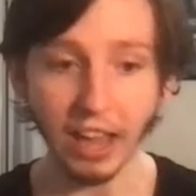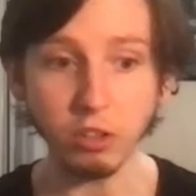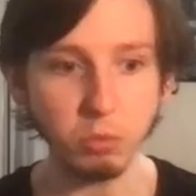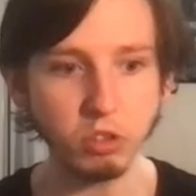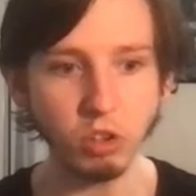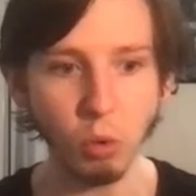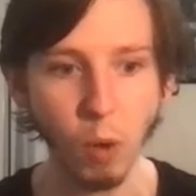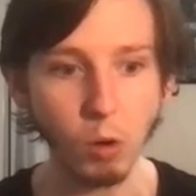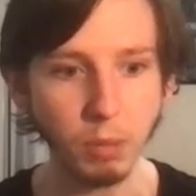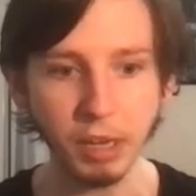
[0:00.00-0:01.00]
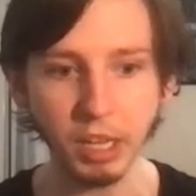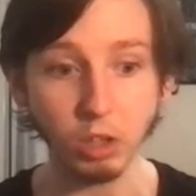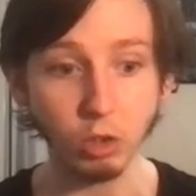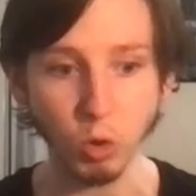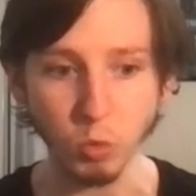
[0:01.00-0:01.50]
cast was so welcoming and
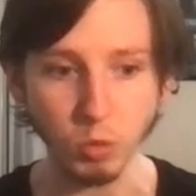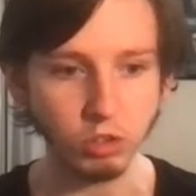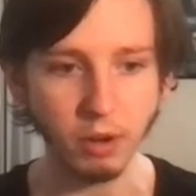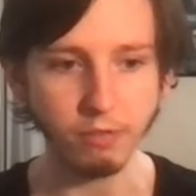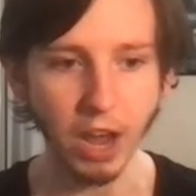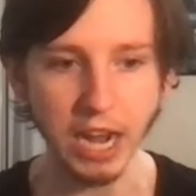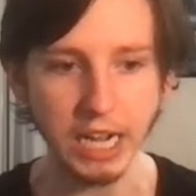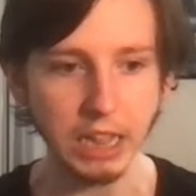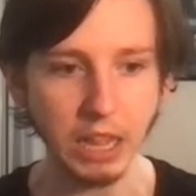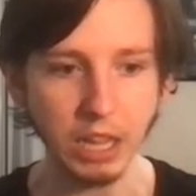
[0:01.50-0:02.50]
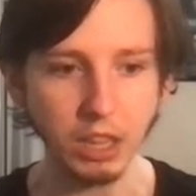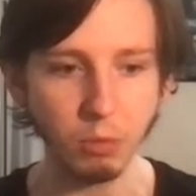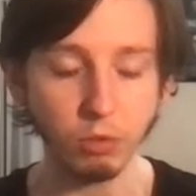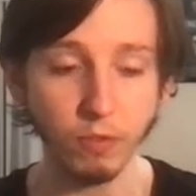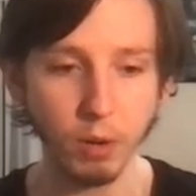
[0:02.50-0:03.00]
the crew was so inviting that there
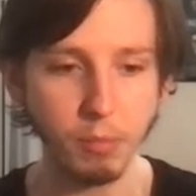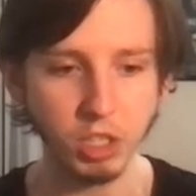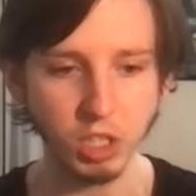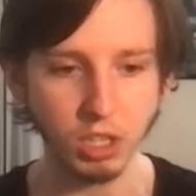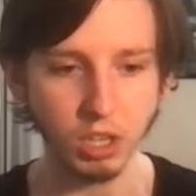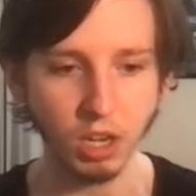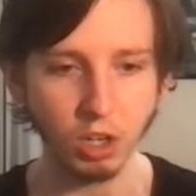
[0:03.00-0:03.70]
was very much a